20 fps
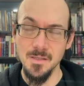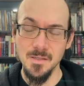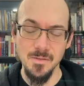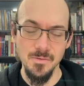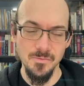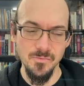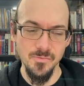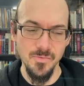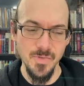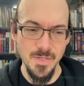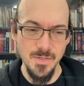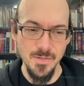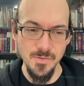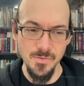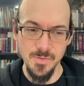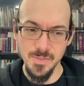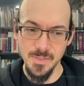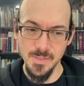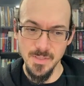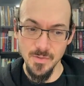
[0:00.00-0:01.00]

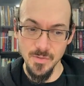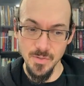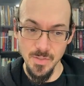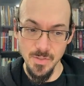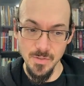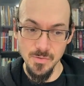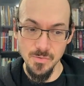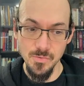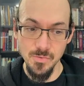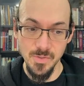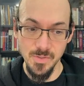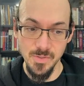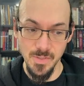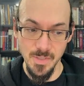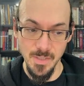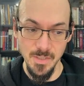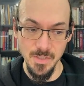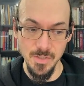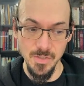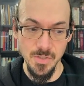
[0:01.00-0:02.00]
reduce their
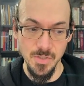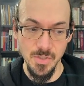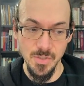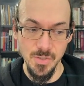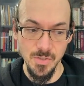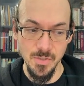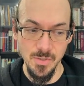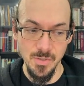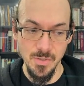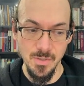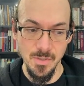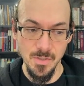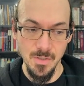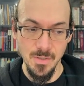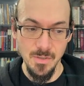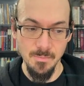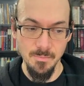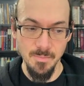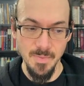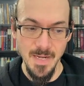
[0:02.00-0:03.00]
usage,
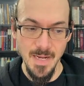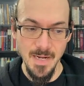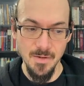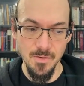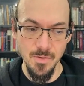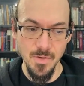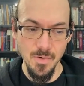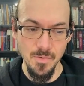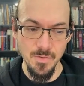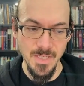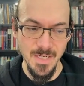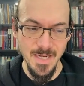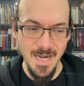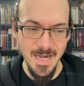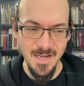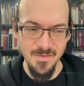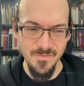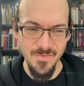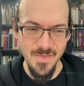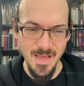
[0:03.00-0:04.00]
but I don't know. Did
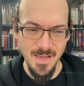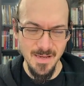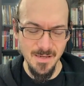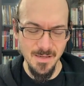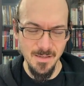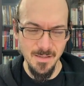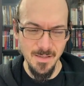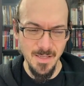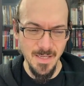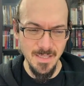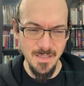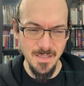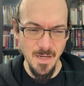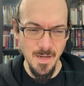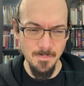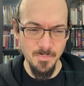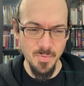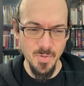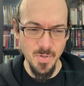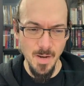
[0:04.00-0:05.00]
any of that like
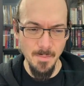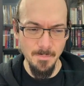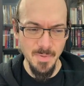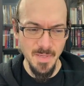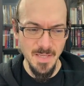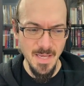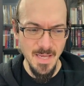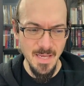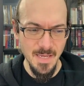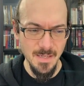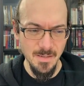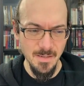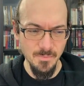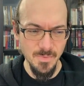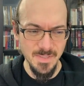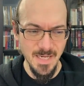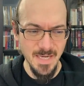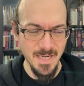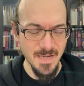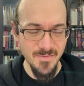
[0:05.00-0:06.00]
not propagate?
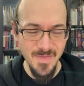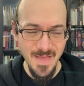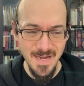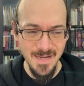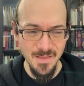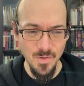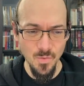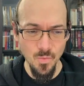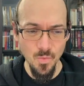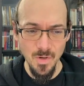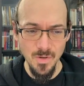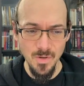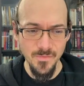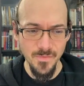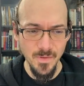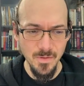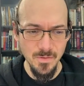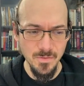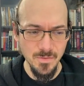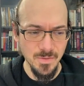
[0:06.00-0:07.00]
Was any of that in the
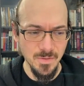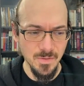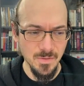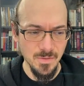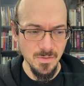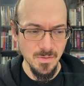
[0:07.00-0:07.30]
workflows?